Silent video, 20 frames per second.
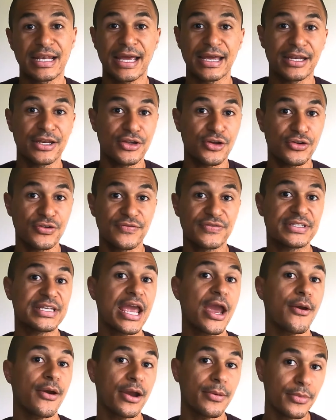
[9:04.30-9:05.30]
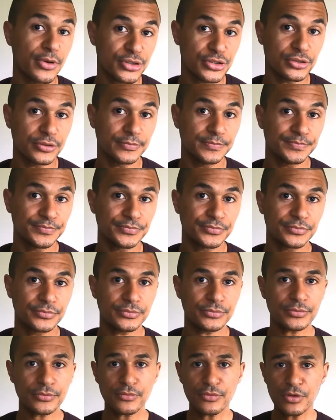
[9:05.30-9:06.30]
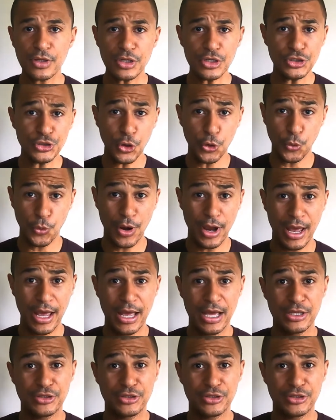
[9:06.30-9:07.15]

the likelihood of tearing a muscle. So